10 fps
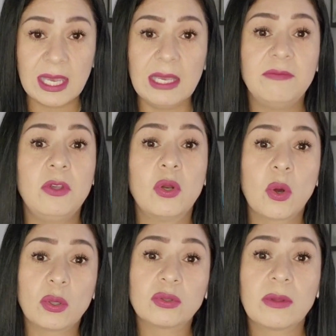If you
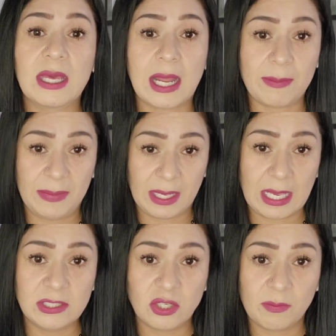don't go through that
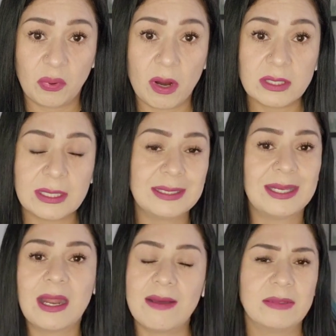application process,
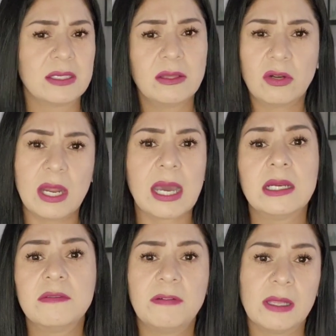then obviously they're not going
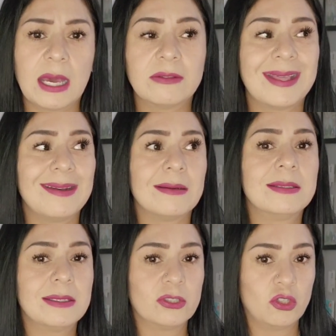to fill out that
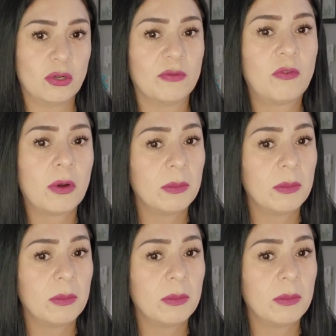additional form.